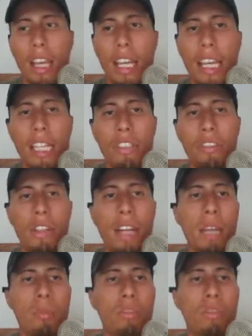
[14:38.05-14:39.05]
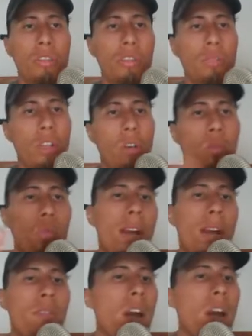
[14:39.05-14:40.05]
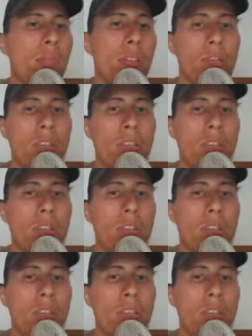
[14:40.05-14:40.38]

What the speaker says: is you're able to do what's called round robin.